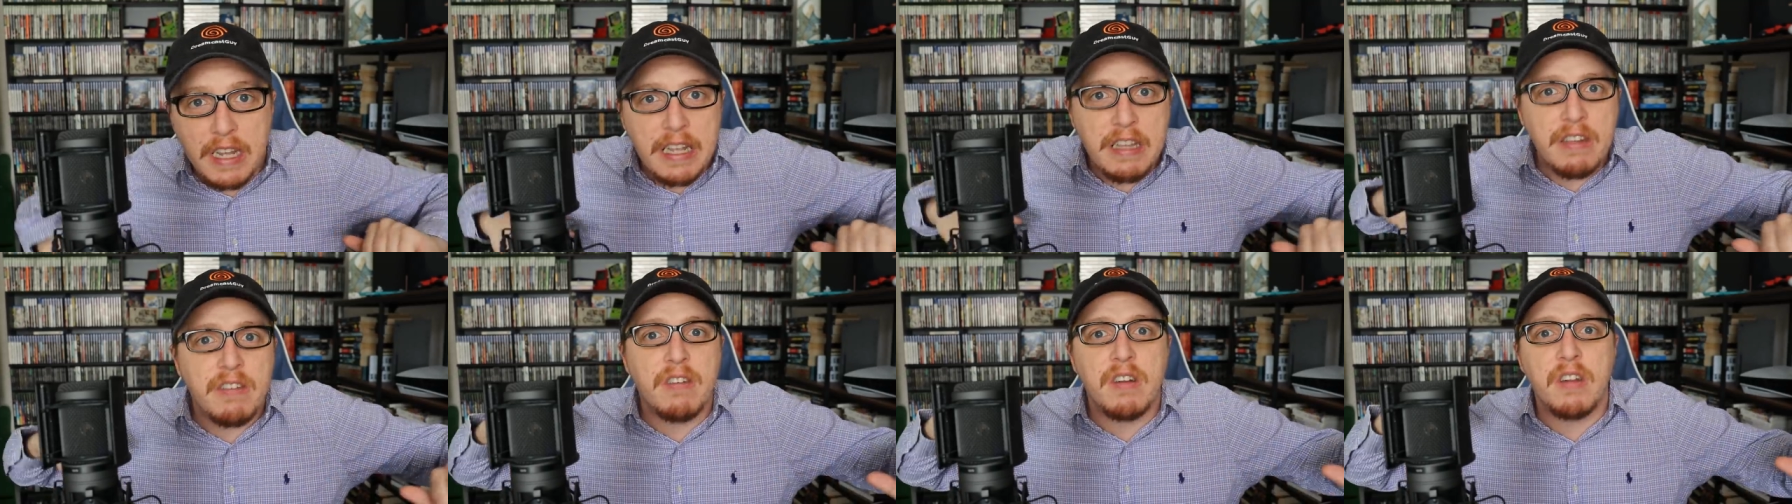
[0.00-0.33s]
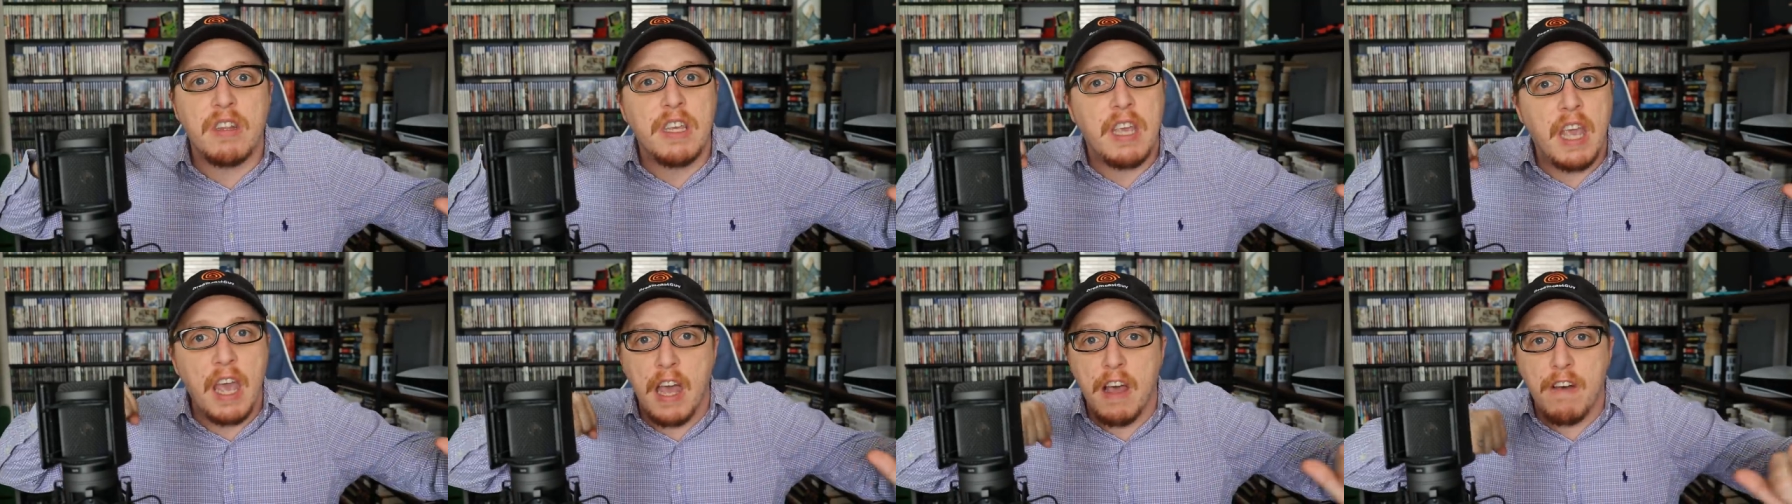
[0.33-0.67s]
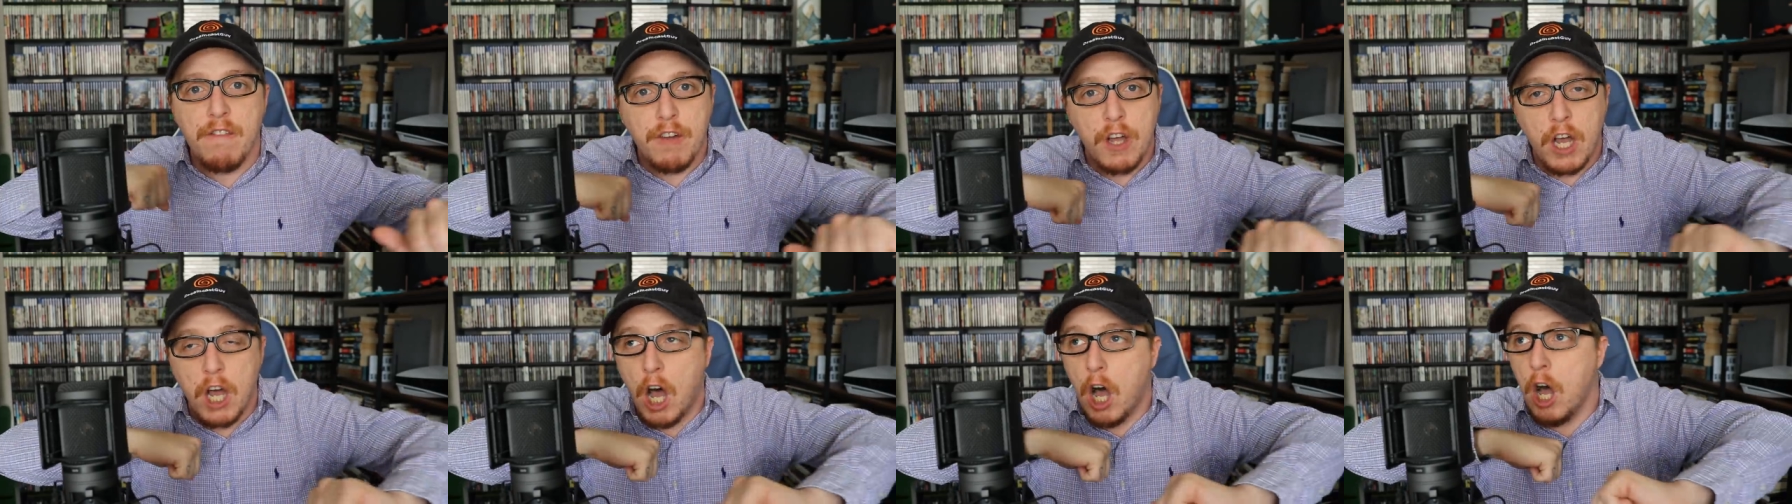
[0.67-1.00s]
instantly
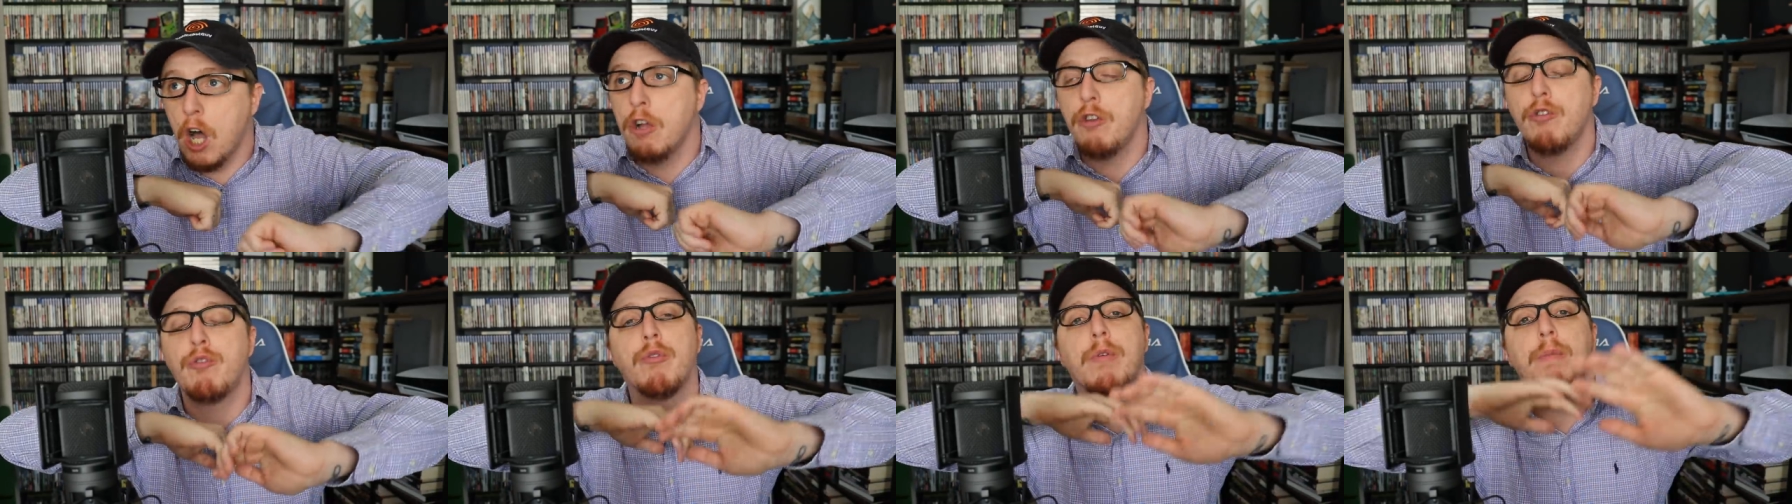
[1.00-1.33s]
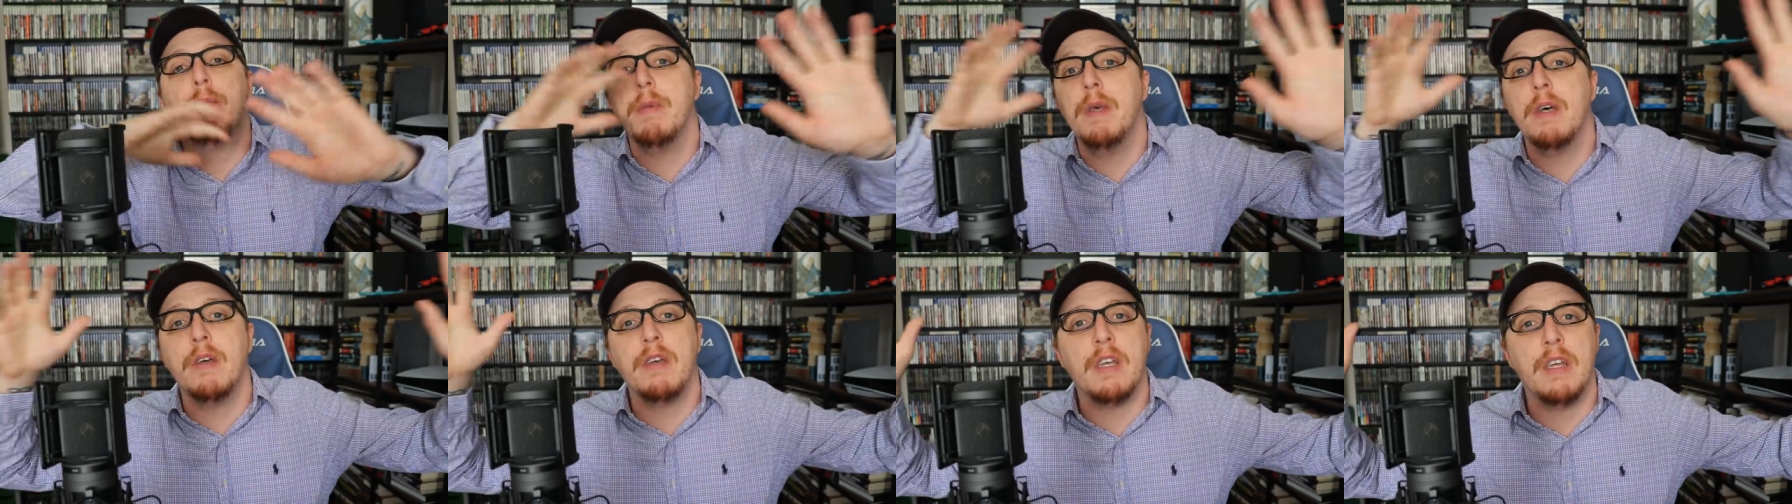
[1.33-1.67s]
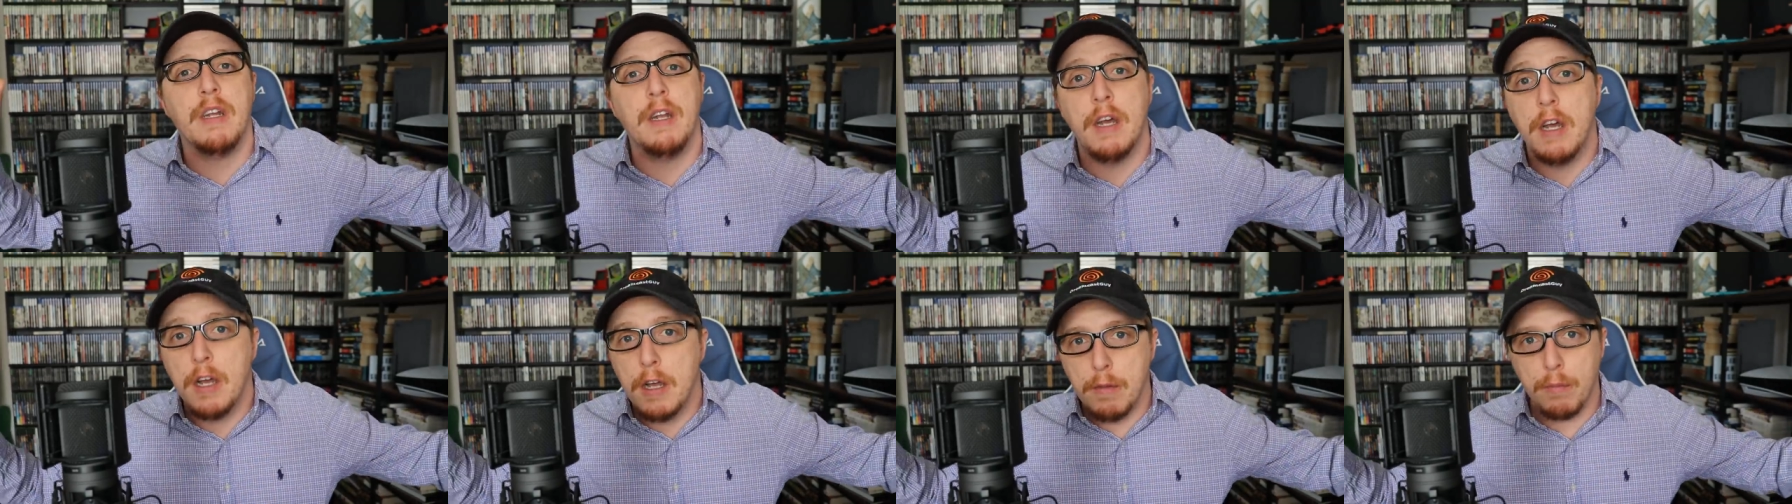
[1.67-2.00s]
have 100
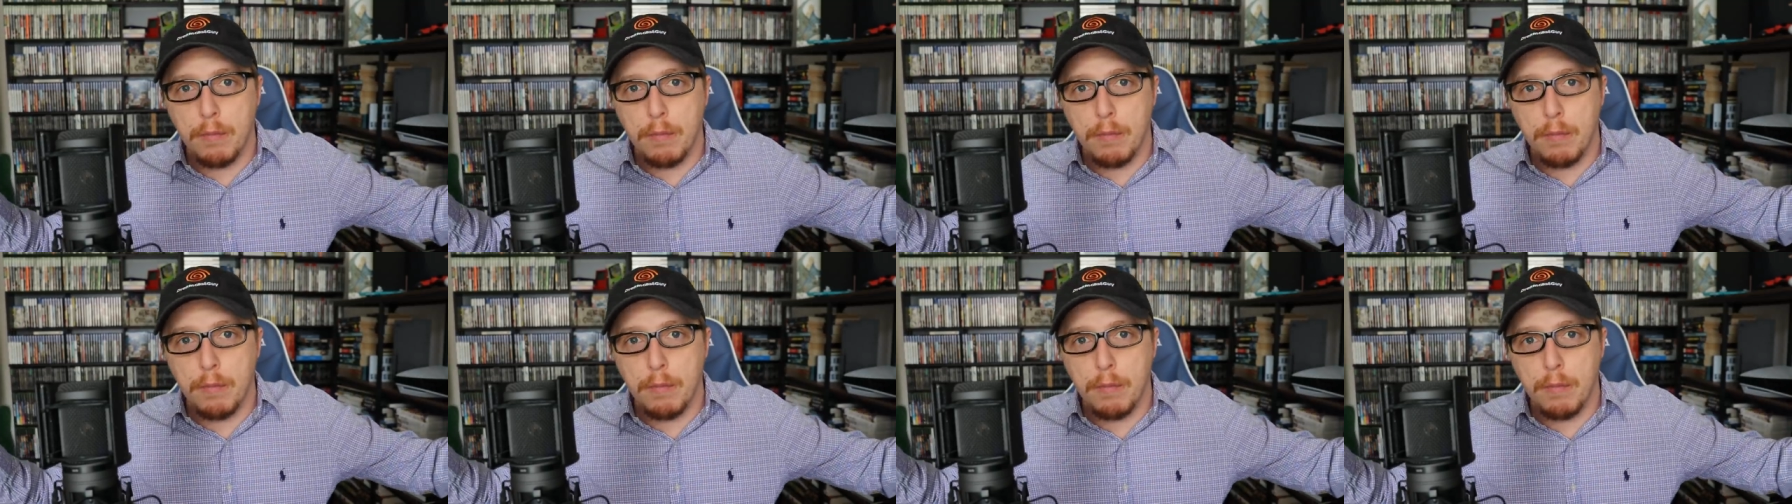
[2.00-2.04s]
million